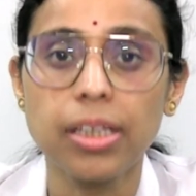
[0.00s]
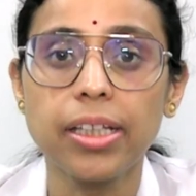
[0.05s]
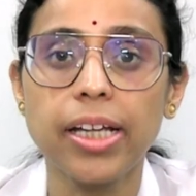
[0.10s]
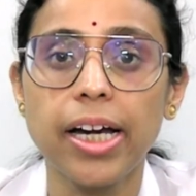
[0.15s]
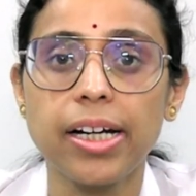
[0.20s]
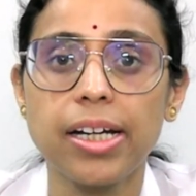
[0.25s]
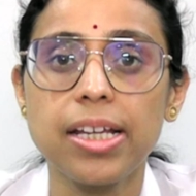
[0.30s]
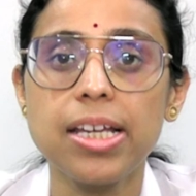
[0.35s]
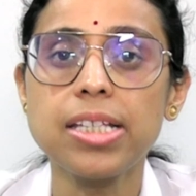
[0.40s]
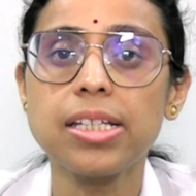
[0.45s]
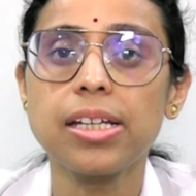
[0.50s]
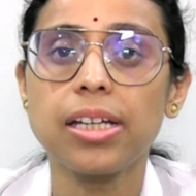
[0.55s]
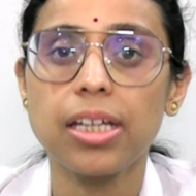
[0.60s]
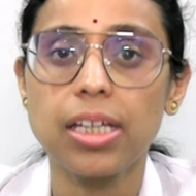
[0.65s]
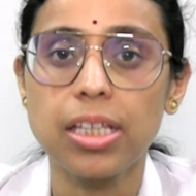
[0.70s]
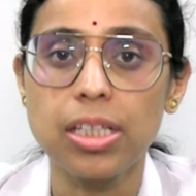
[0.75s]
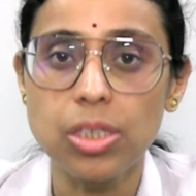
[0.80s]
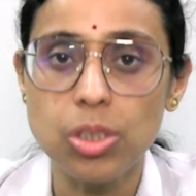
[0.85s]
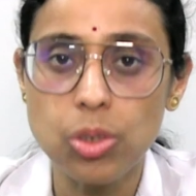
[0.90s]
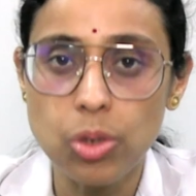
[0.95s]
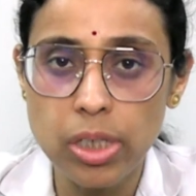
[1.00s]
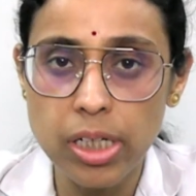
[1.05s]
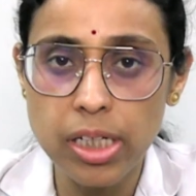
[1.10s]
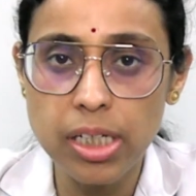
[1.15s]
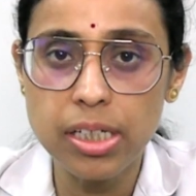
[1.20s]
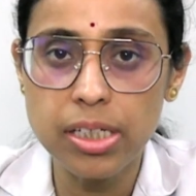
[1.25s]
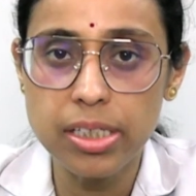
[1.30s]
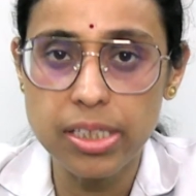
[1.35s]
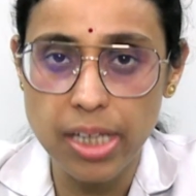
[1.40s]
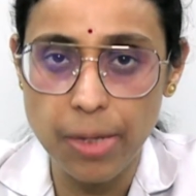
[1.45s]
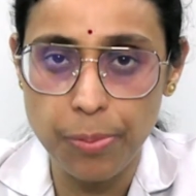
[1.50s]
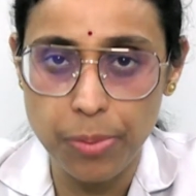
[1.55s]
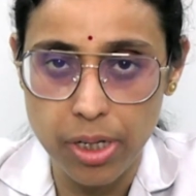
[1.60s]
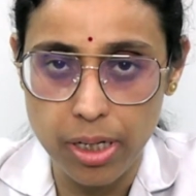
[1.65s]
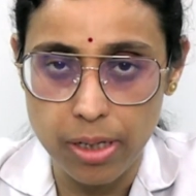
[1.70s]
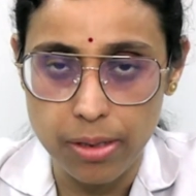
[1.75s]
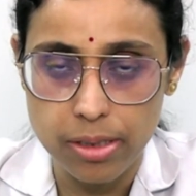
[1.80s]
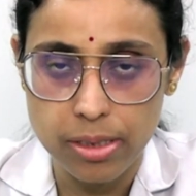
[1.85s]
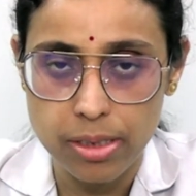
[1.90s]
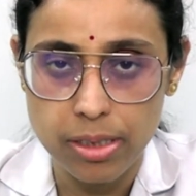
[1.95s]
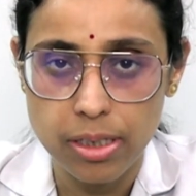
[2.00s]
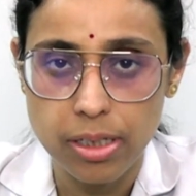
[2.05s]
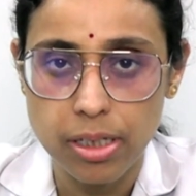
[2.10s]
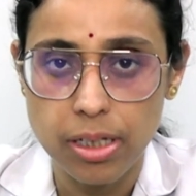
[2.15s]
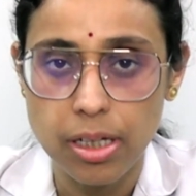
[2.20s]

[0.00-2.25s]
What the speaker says: that is insulin receptor.